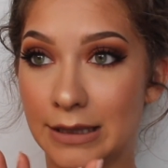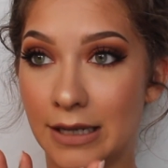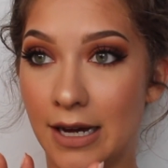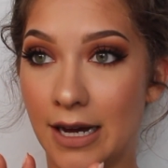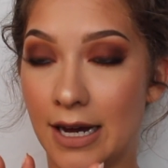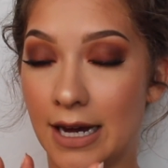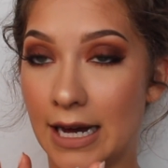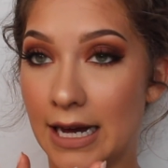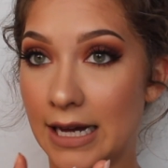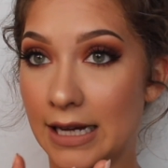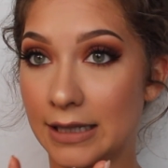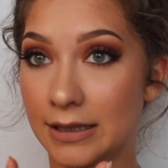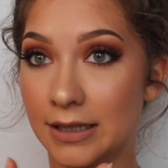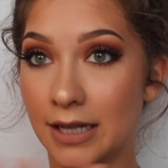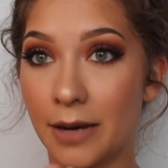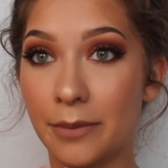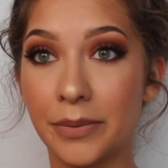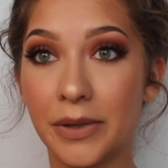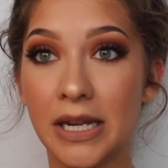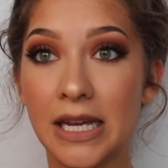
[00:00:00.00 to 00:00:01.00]

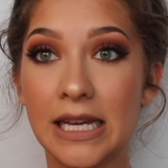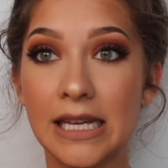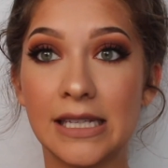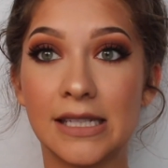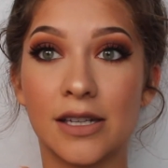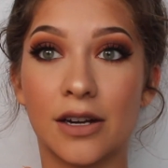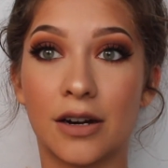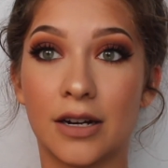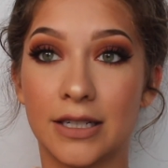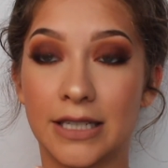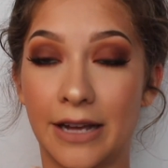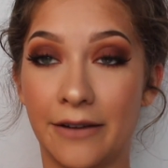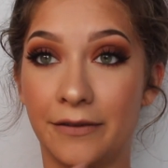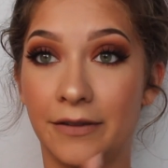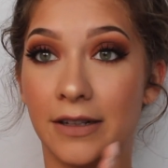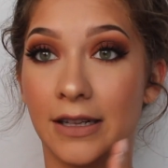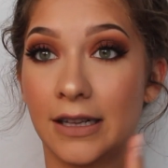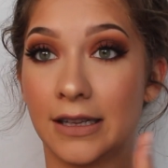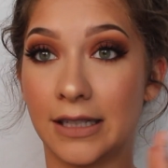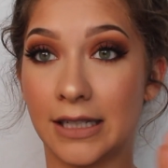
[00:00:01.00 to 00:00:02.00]
companies are
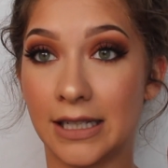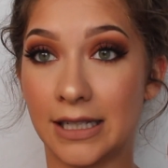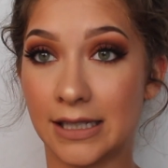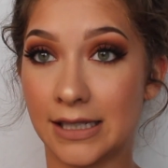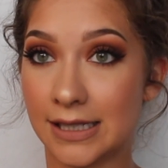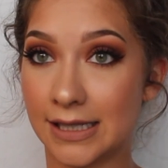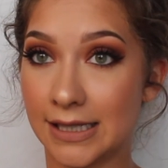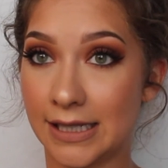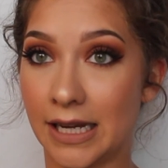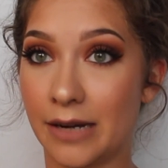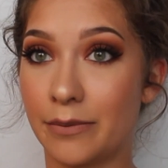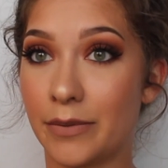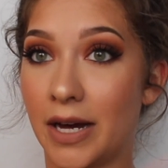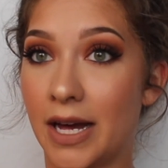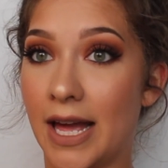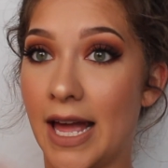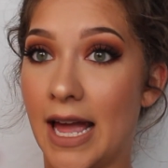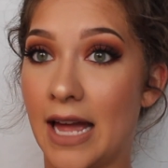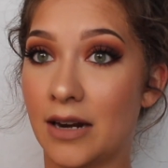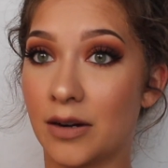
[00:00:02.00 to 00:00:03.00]
definitely
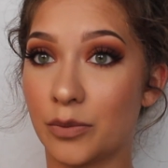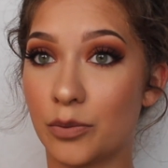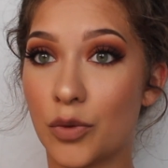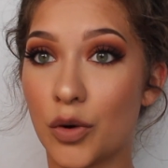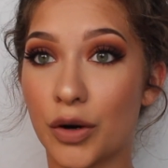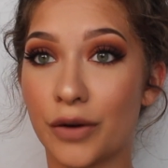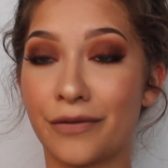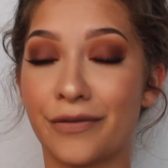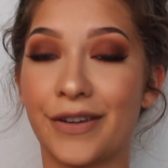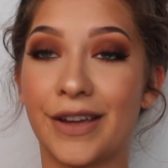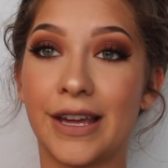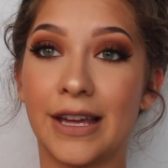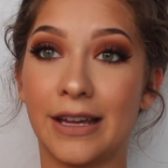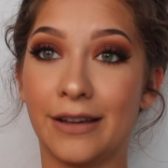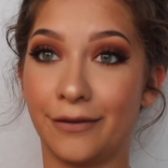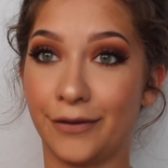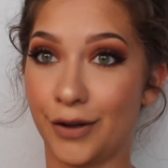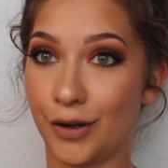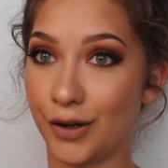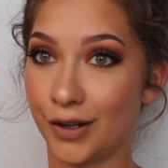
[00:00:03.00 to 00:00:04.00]
Sigma and Morphe,
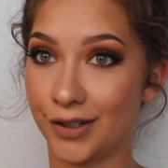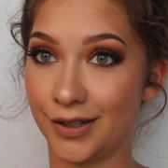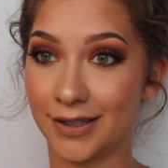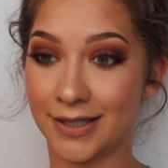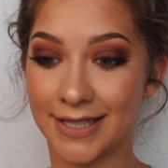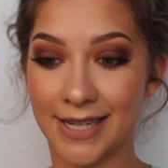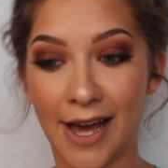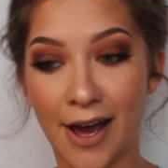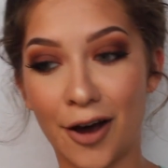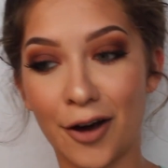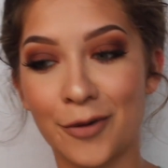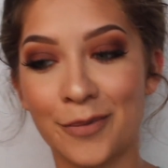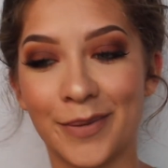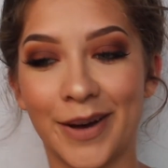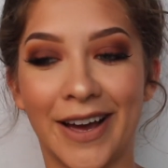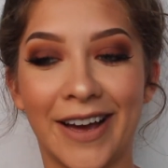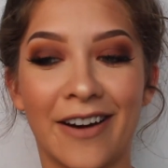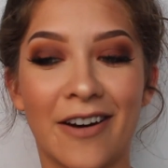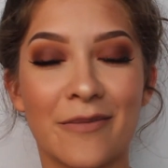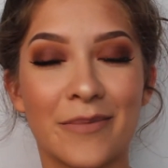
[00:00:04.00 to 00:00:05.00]
if you couldn't tell
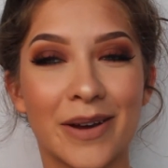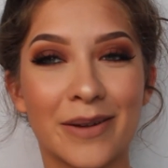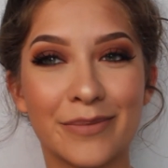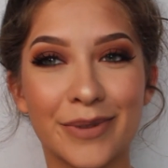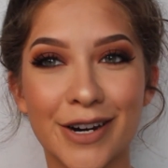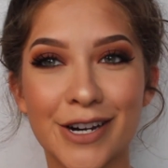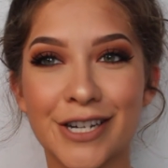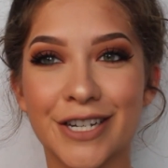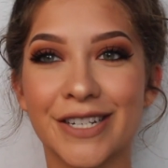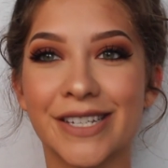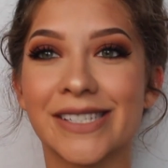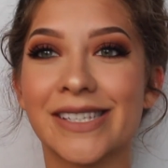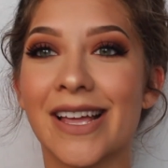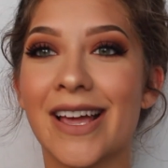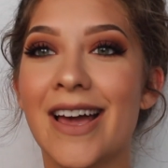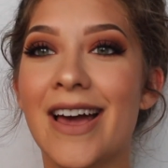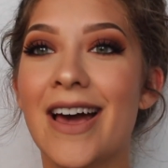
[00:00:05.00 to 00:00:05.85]
by all my brushes.